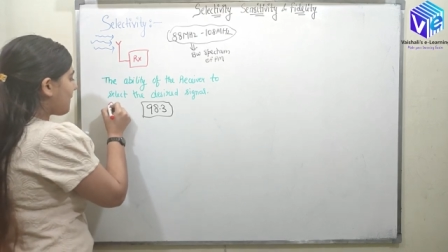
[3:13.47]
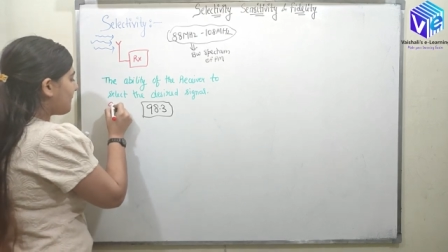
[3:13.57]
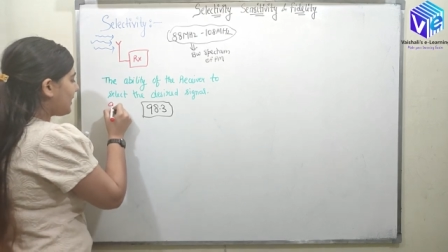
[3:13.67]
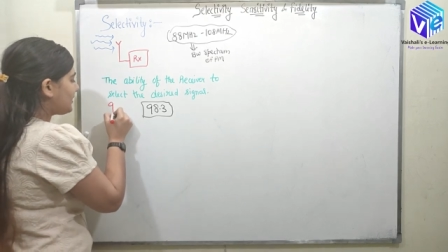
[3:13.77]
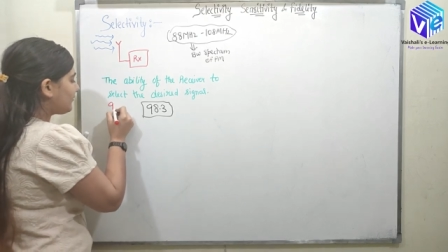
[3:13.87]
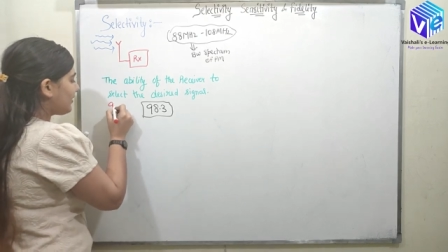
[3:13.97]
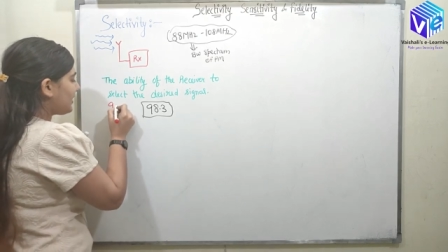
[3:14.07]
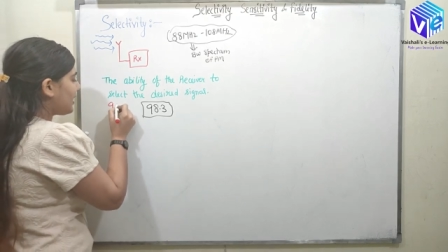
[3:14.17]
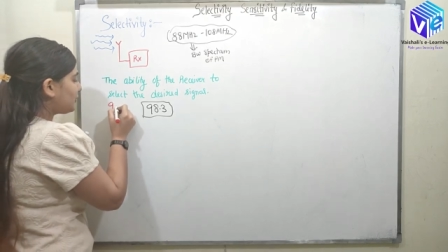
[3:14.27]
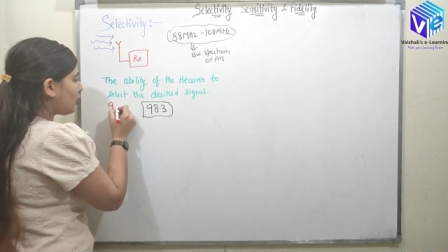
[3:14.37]
but
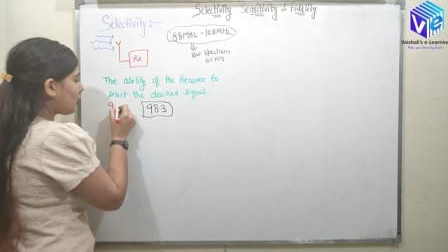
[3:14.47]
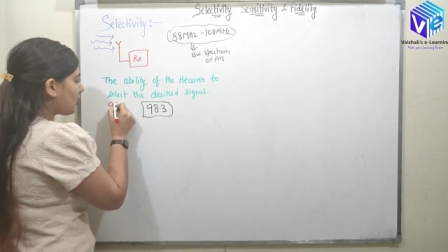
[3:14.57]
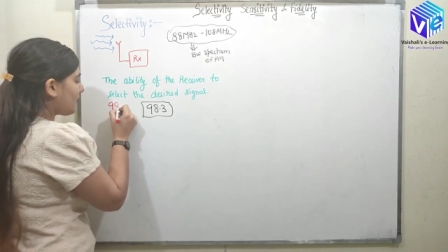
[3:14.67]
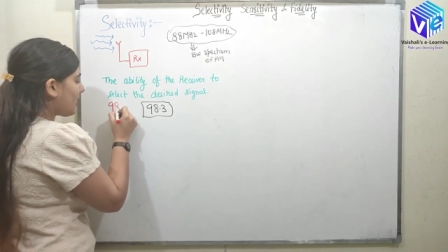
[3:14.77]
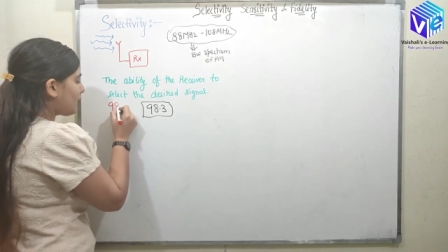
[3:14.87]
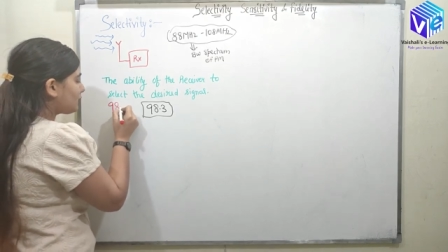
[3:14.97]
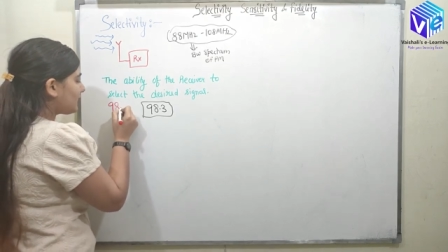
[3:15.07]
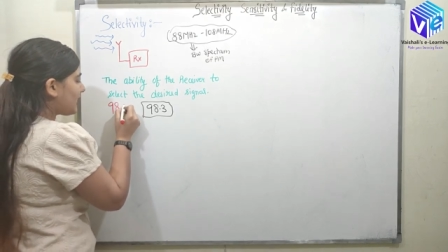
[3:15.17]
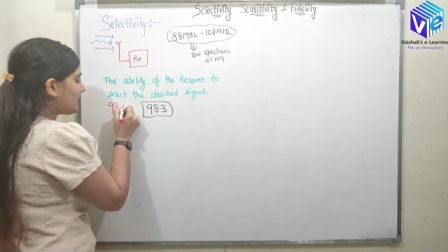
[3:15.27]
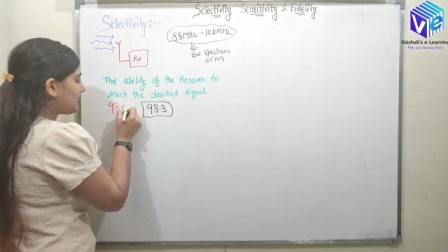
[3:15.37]
when I talk about
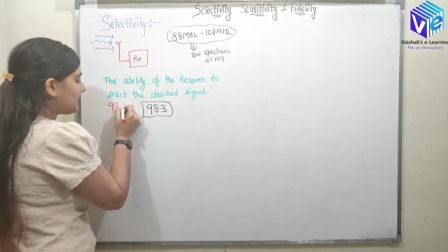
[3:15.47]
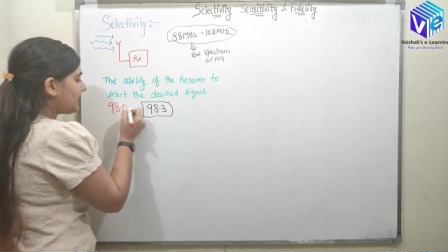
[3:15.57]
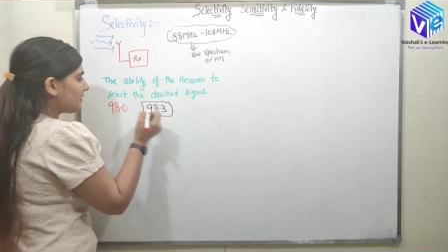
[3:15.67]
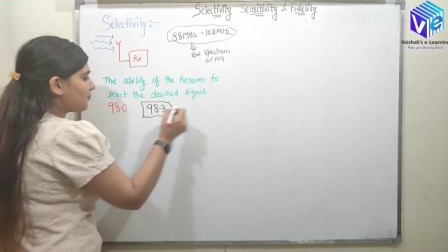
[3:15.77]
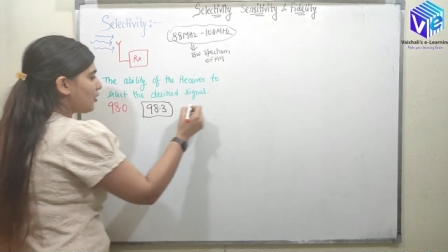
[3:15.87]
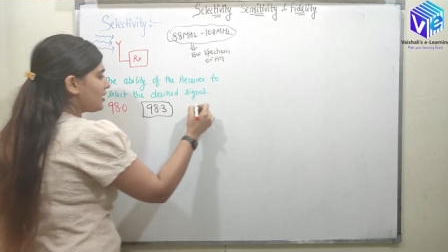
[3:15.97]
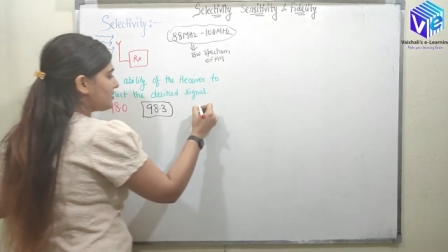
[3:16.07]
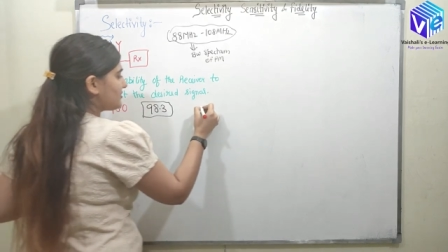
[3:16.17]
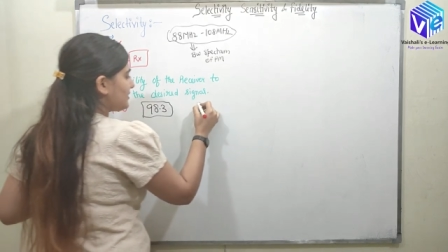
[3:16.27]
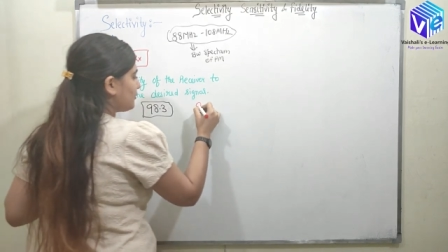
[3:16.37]

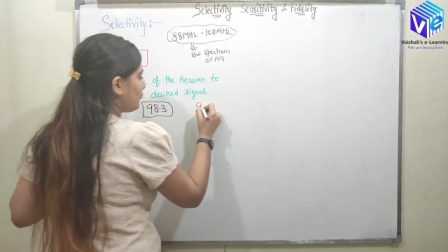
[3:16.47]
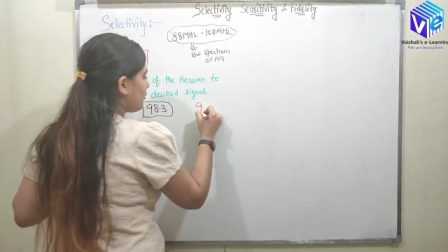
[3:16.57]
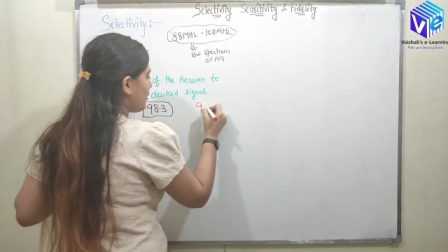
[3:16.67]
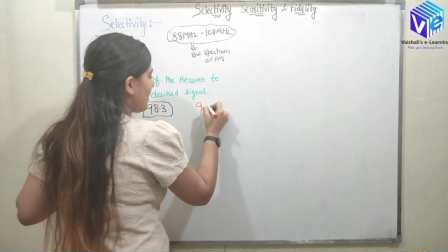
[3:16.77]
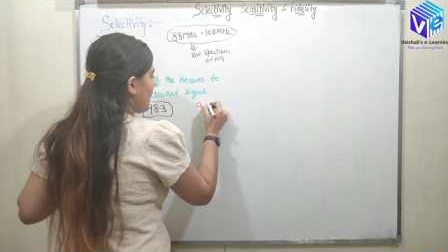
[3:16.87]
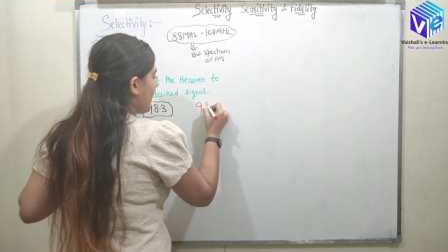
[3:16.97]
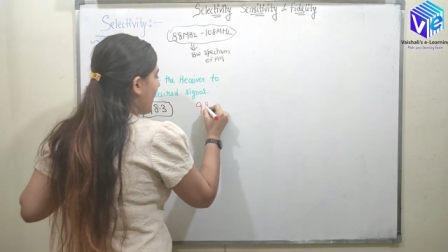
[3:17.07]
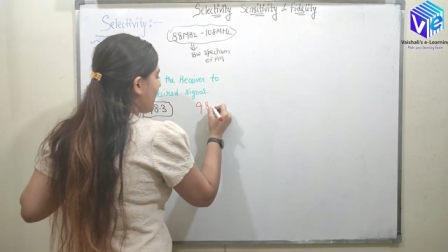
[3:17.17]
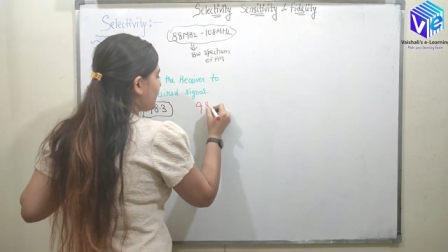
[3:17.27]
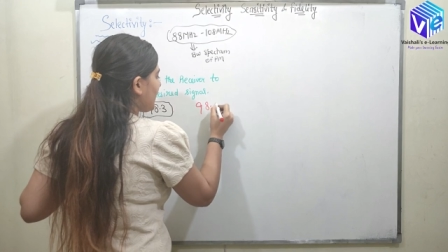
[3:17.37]
98.0
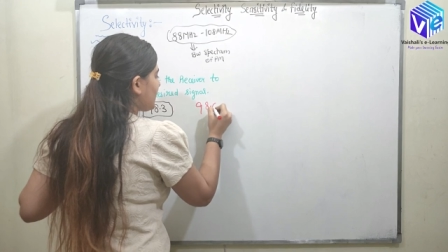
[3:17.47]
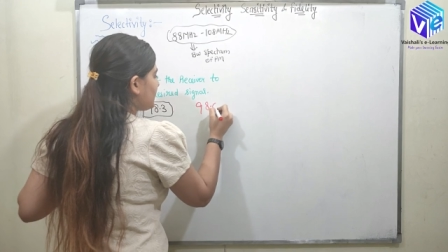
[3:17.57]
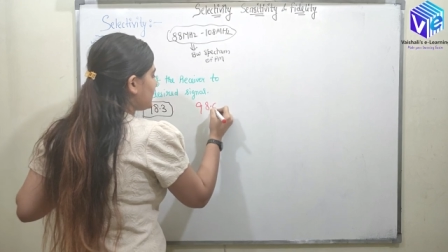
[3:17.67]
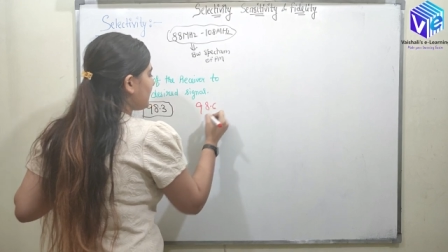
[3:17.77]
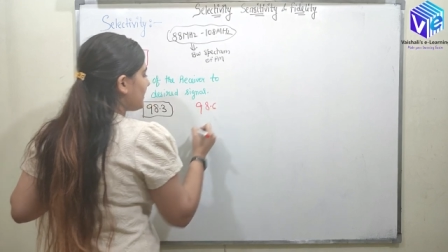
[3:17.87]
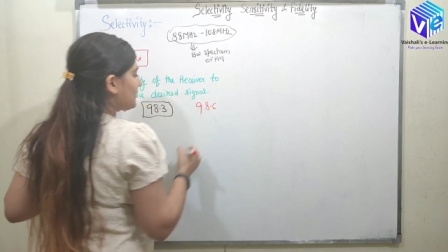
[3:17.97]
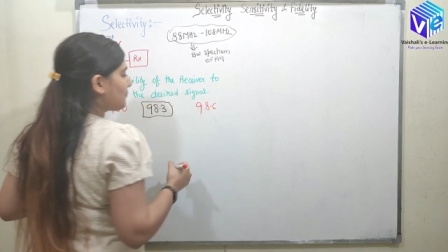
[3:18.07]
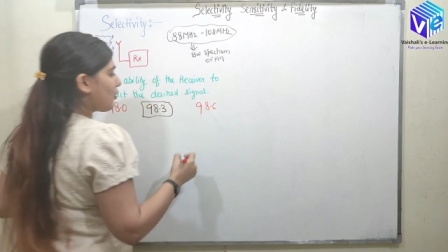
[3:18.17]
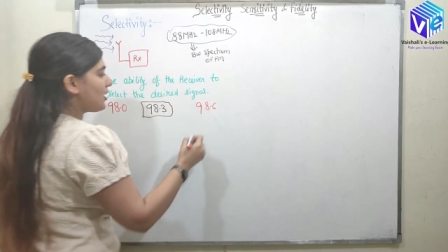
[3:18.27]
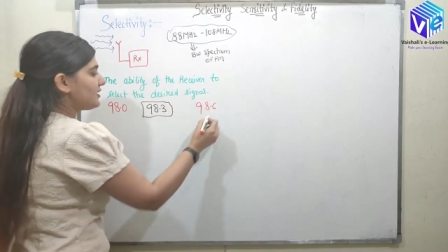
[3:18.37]
and
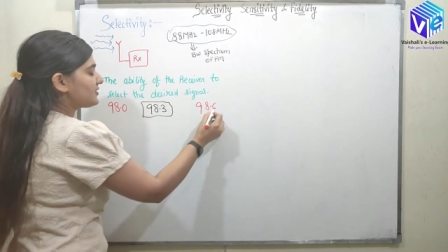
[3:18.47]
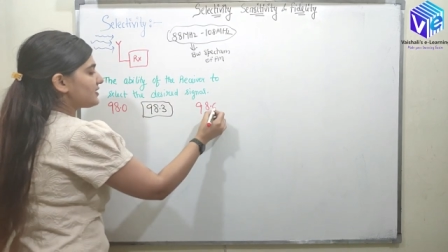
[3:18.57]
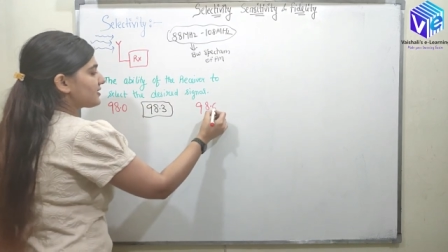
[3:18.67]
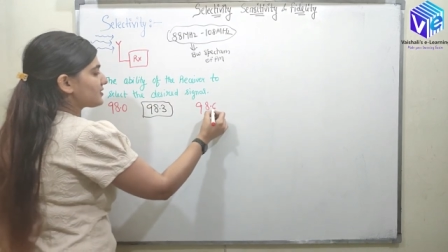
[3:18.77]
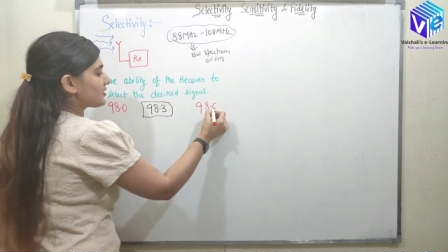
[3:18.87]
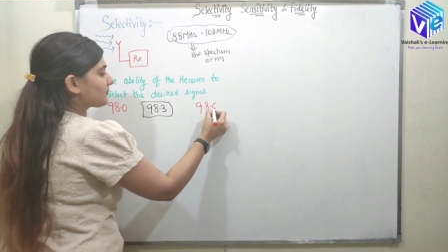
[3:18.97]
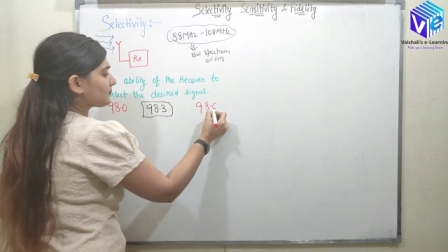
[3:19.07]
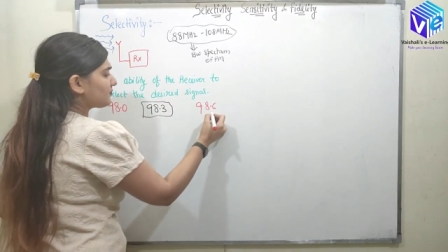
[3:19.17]
98.6